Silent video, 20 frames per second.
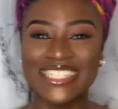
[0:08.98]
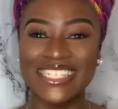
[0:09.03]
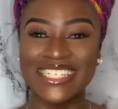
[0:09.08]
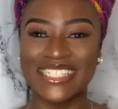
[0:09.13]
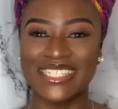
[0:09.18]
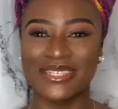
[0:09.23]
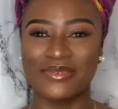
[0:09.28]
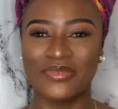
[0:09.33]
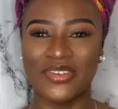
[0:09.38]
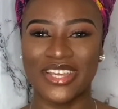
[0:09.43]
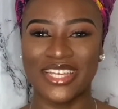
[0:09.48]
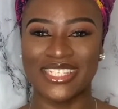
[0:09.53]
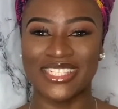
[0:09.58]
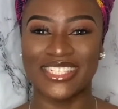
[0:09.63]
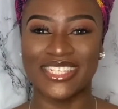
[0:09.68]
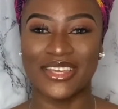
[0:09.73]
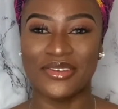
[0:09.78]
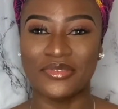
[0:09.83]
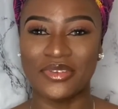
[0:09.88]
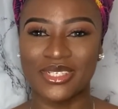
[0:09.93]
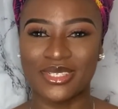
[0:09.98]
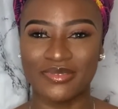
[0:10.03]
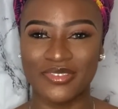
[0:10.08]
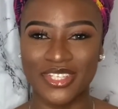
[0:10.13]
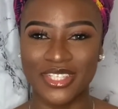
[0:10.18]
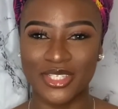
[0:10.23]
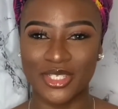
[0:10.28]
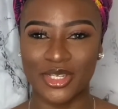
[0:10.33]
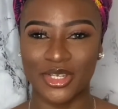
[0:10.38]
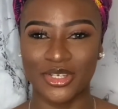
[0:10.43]
needs to be a serious
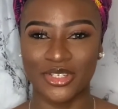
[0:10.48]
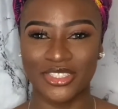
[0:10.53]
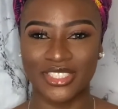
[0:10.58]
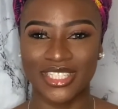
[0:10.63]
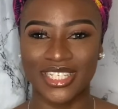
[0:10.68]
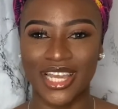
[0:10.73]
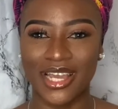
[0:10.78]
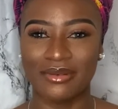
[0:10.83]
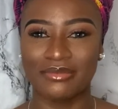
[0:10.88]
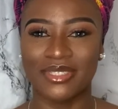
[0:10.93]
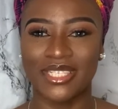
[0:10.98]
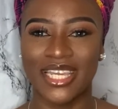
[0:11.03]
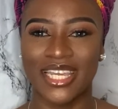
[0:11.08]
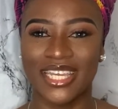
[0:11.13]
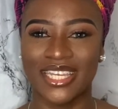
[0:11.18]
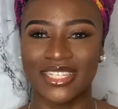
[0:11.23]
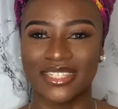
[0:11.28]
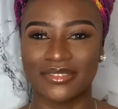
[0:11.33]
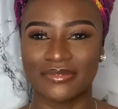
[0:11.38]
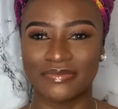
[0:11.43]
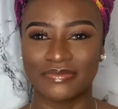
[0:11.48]
video, you get what I'm saying?